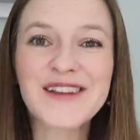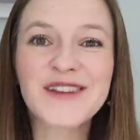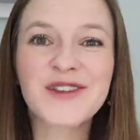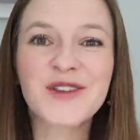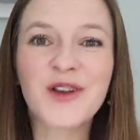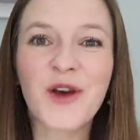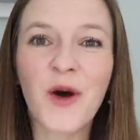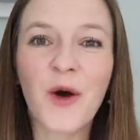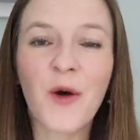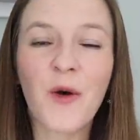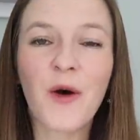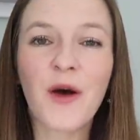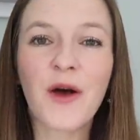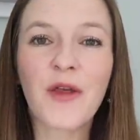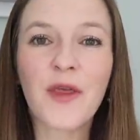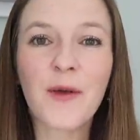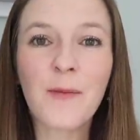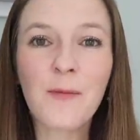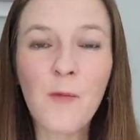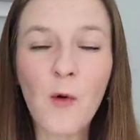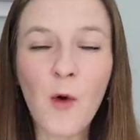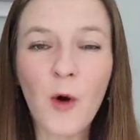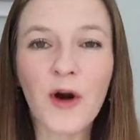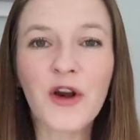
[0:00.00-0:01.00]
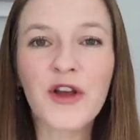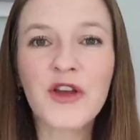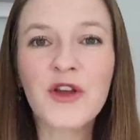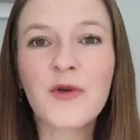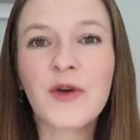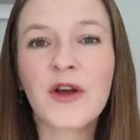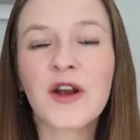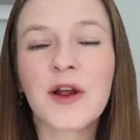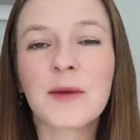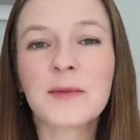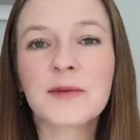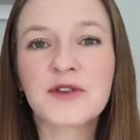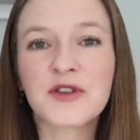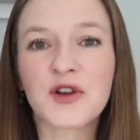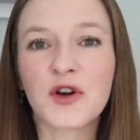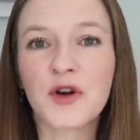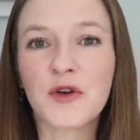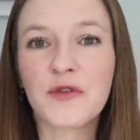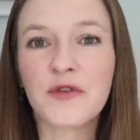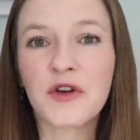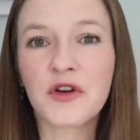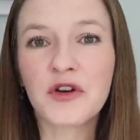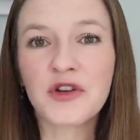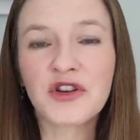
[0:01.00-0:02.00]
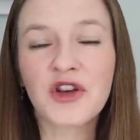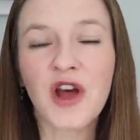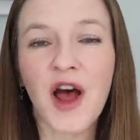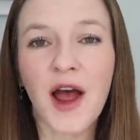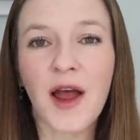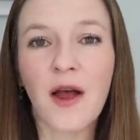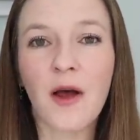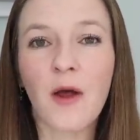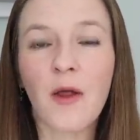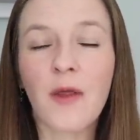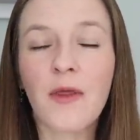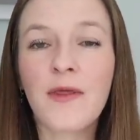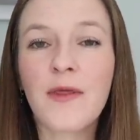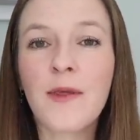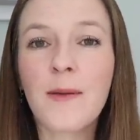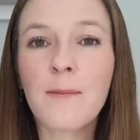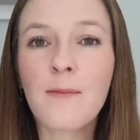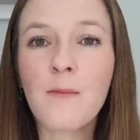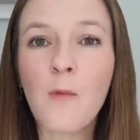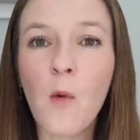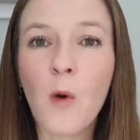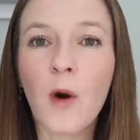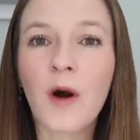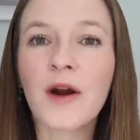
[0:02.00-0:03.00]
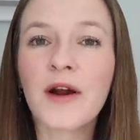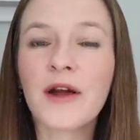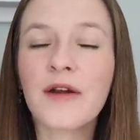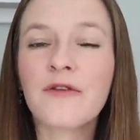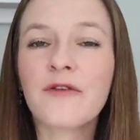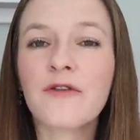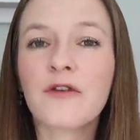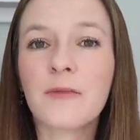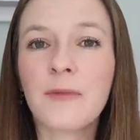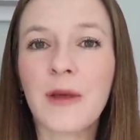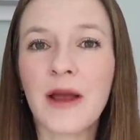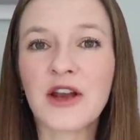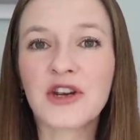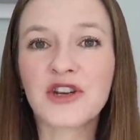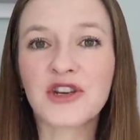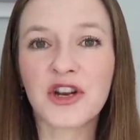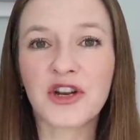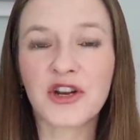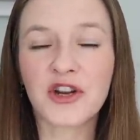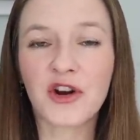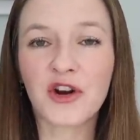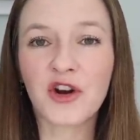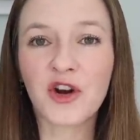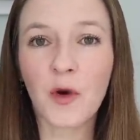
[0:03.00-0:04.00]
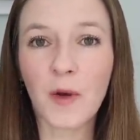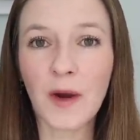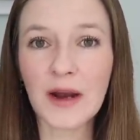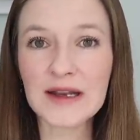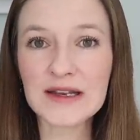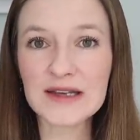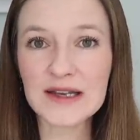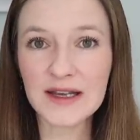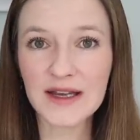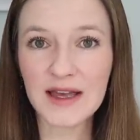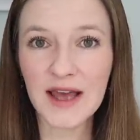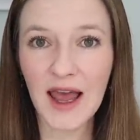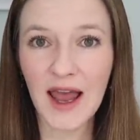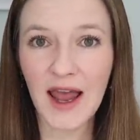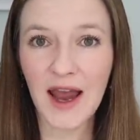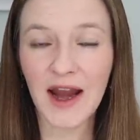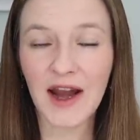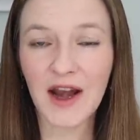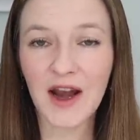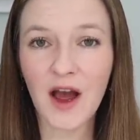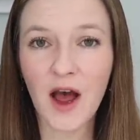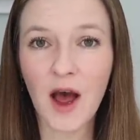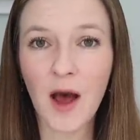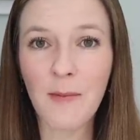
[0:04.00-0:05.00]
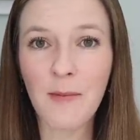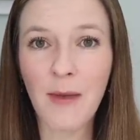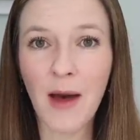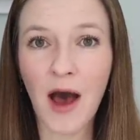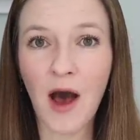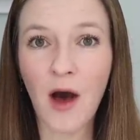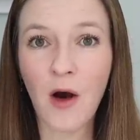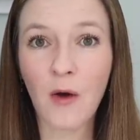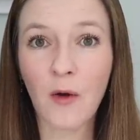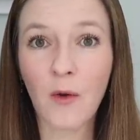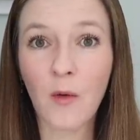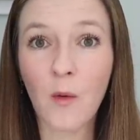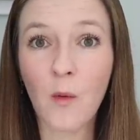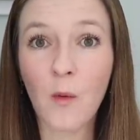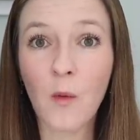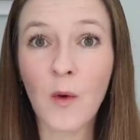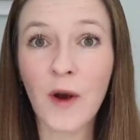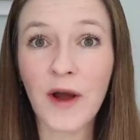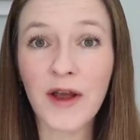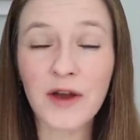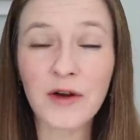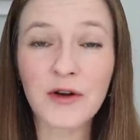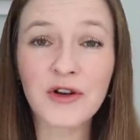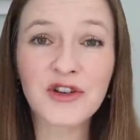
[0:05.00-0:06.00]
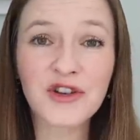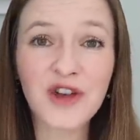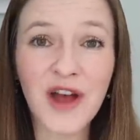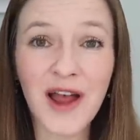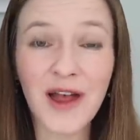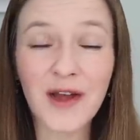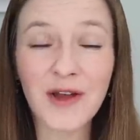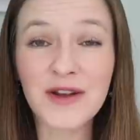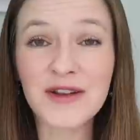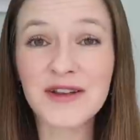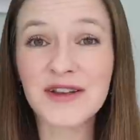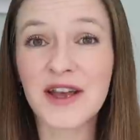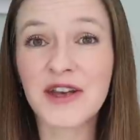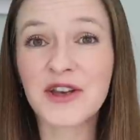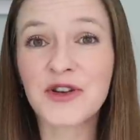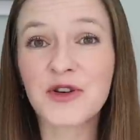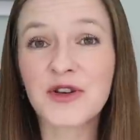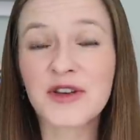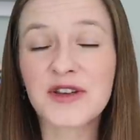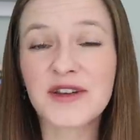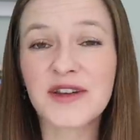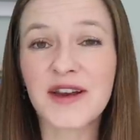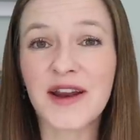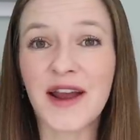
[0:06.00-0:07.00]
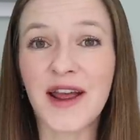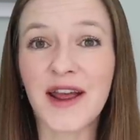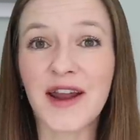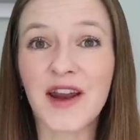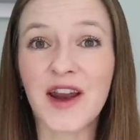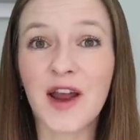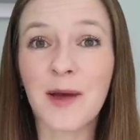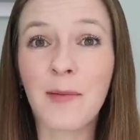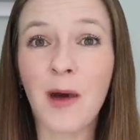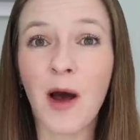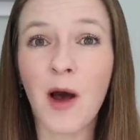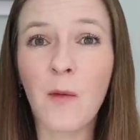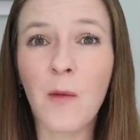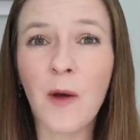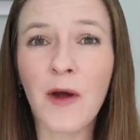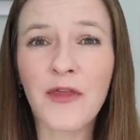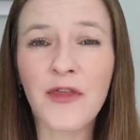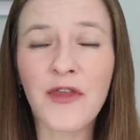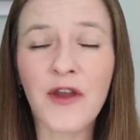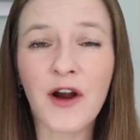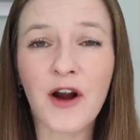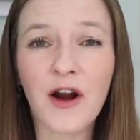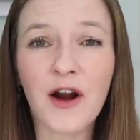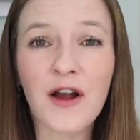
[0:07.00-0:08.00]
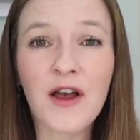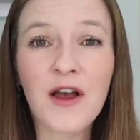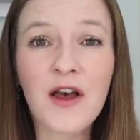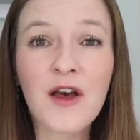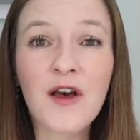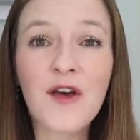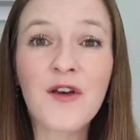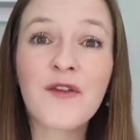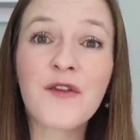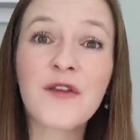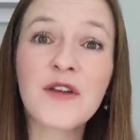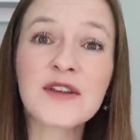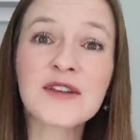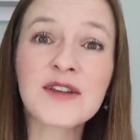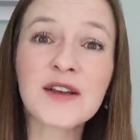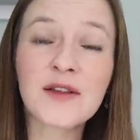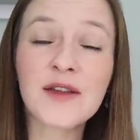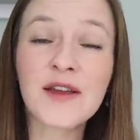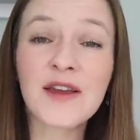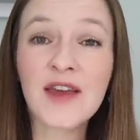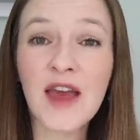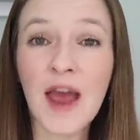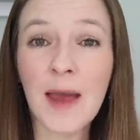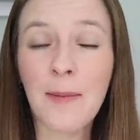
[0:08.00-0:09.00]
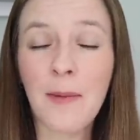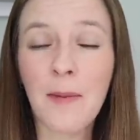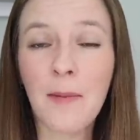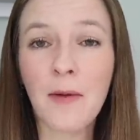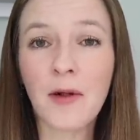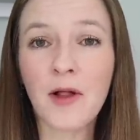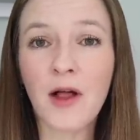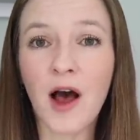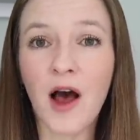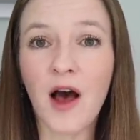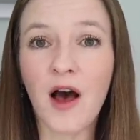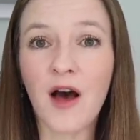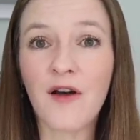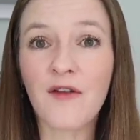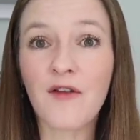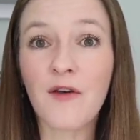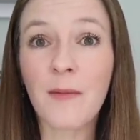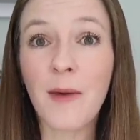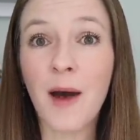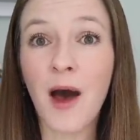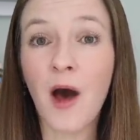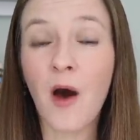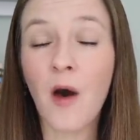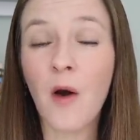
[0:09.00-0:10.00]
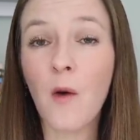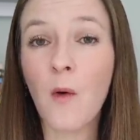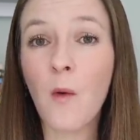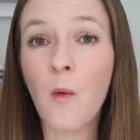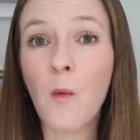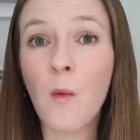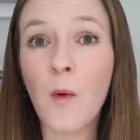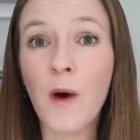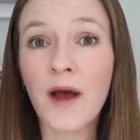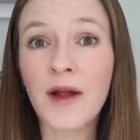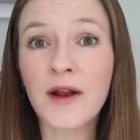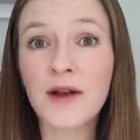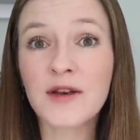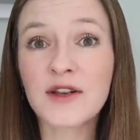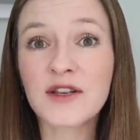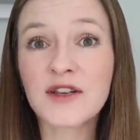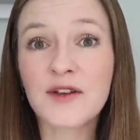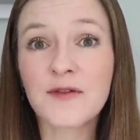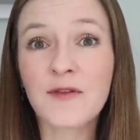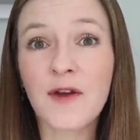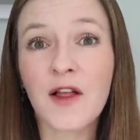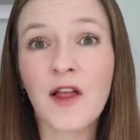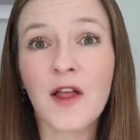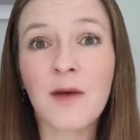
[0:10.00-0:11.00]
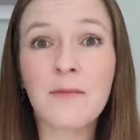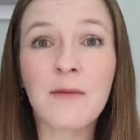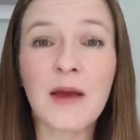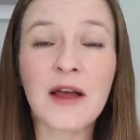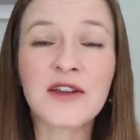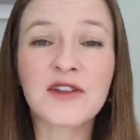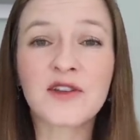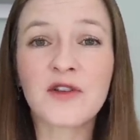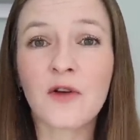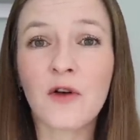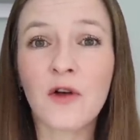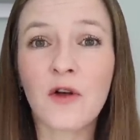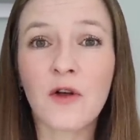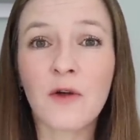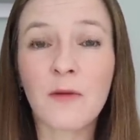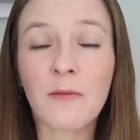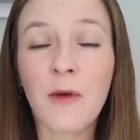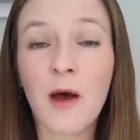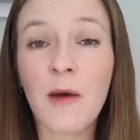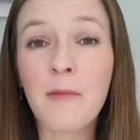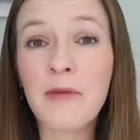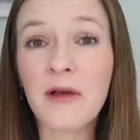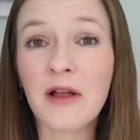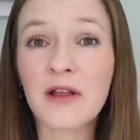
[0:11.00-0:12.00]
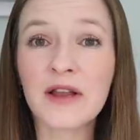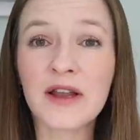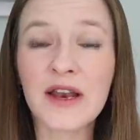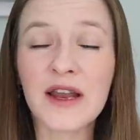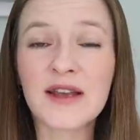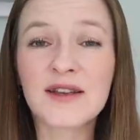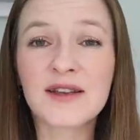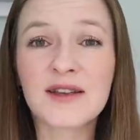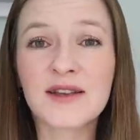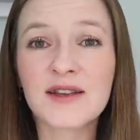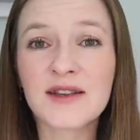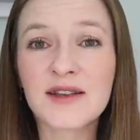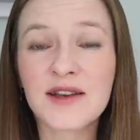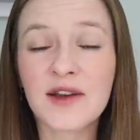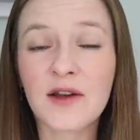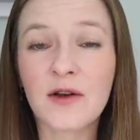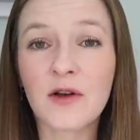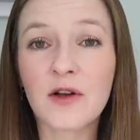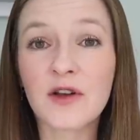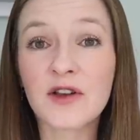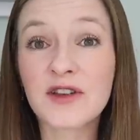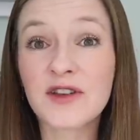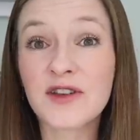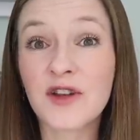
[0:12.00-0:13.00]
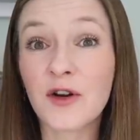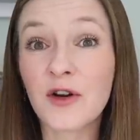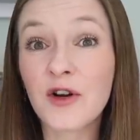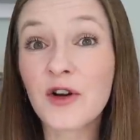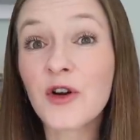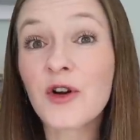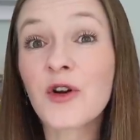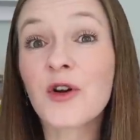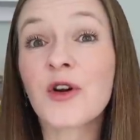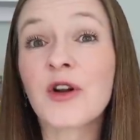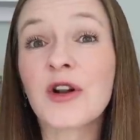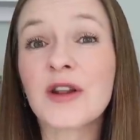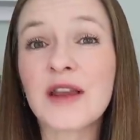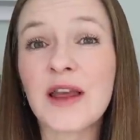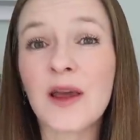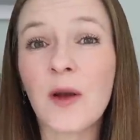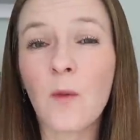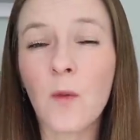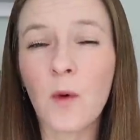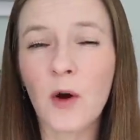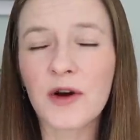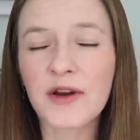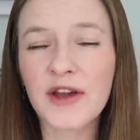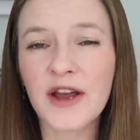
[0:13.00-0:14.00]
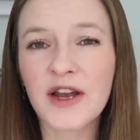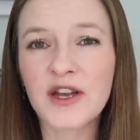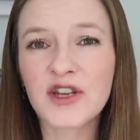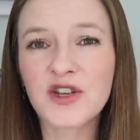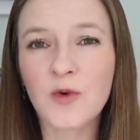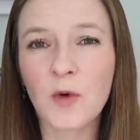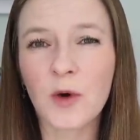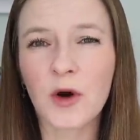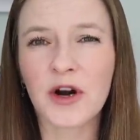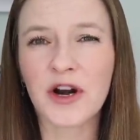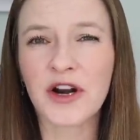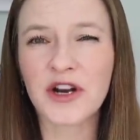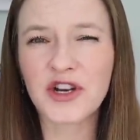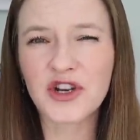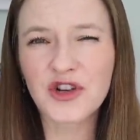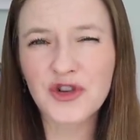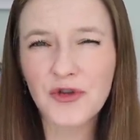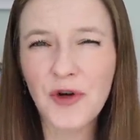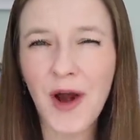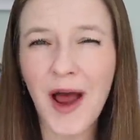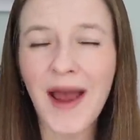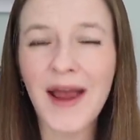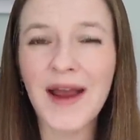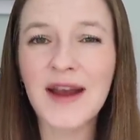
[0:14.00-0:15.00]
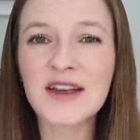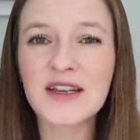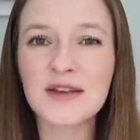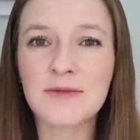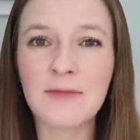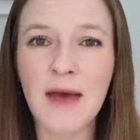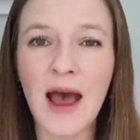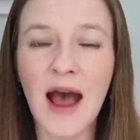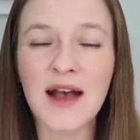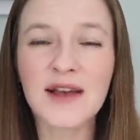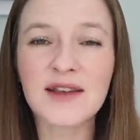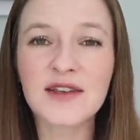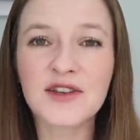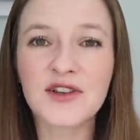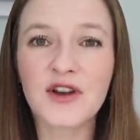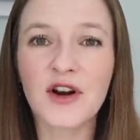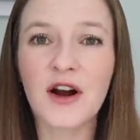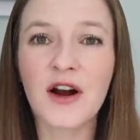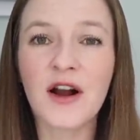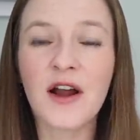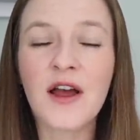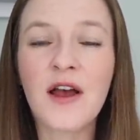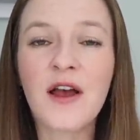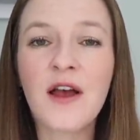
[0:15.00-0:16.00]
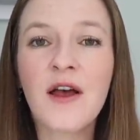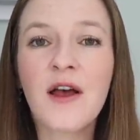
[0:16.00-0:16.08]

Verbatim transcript: So, the more you can observe your child, the more information you're going to gain about what your child is interested in, about what they're physically capable of, about what developmental abilities and skills they're currently working toward and trying to master.